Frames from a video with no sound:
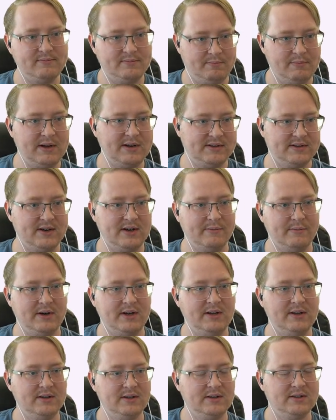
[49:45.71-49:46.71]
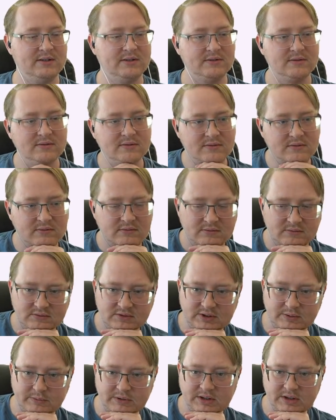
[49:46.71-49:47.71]
about a terabyte, yeah.
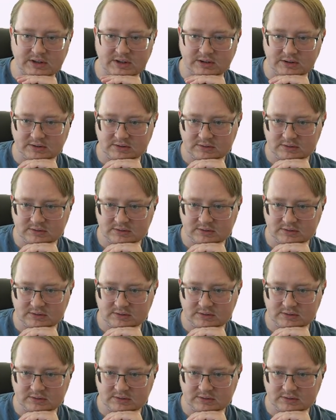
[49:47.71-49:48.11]
Something like that.